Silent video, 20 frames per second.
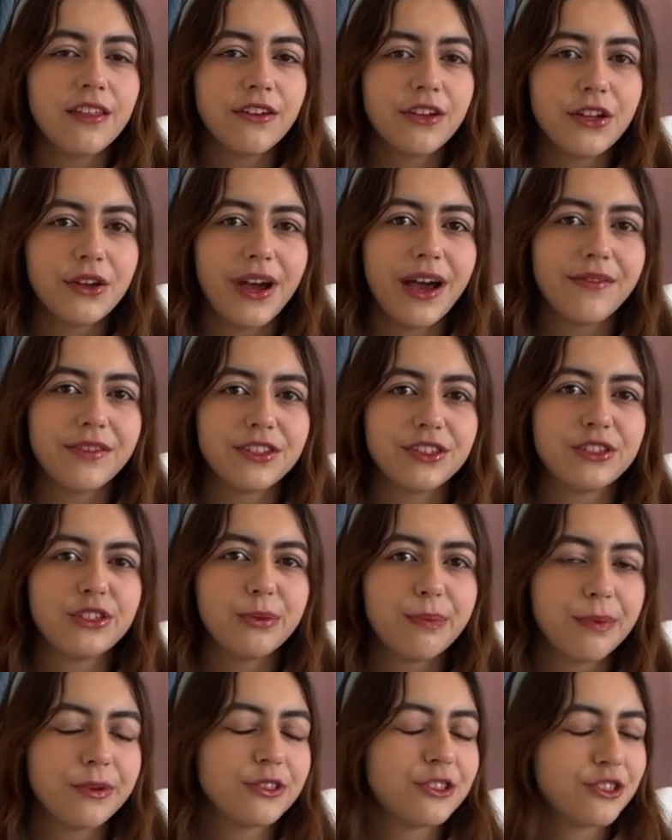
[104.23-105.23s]
you have a
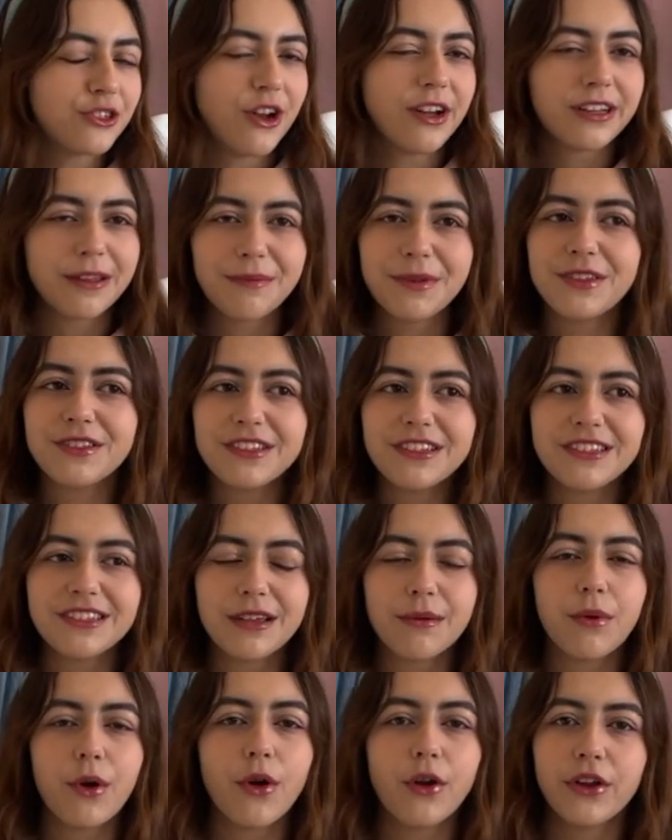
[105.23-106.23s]
super strong immune
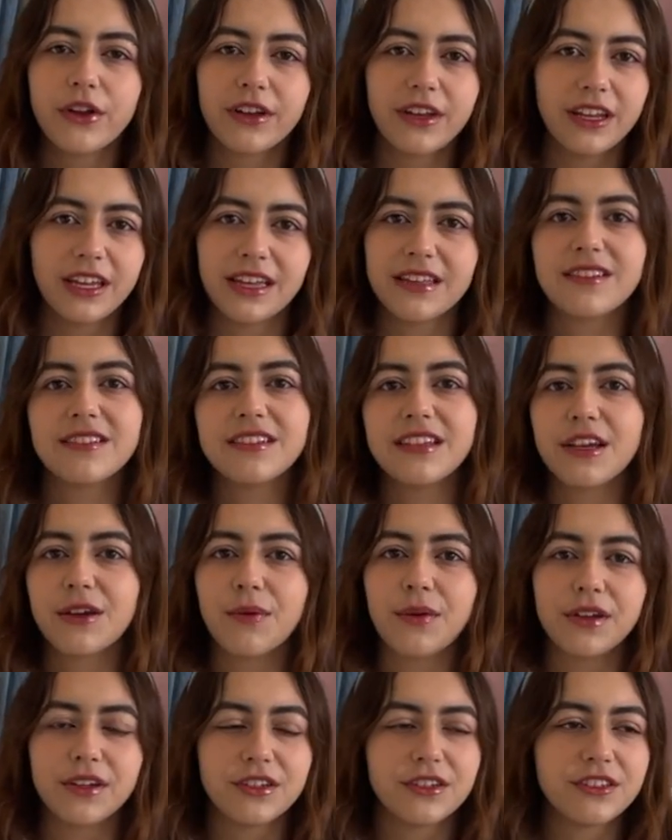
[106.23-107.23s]
system or you're gonna get sick
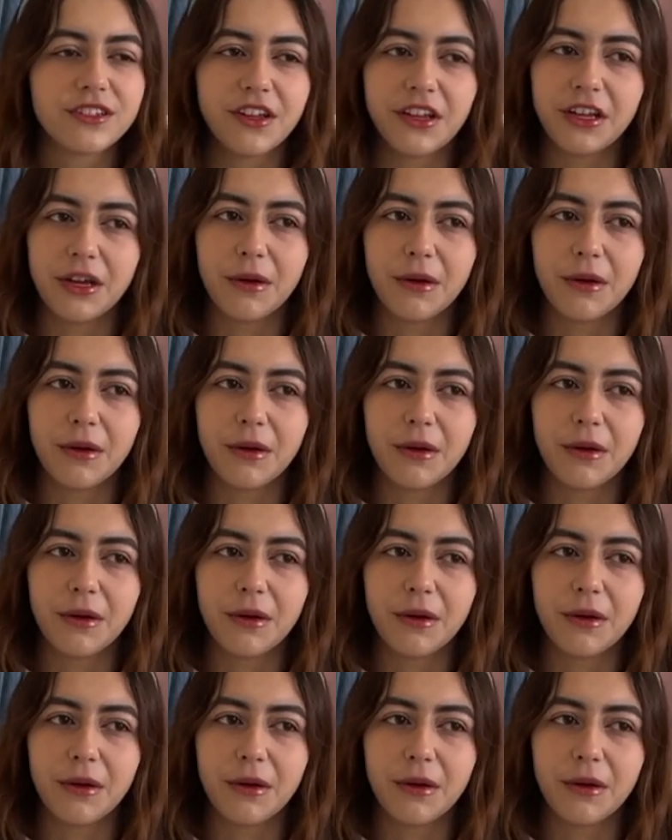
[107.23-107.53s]
while you're studying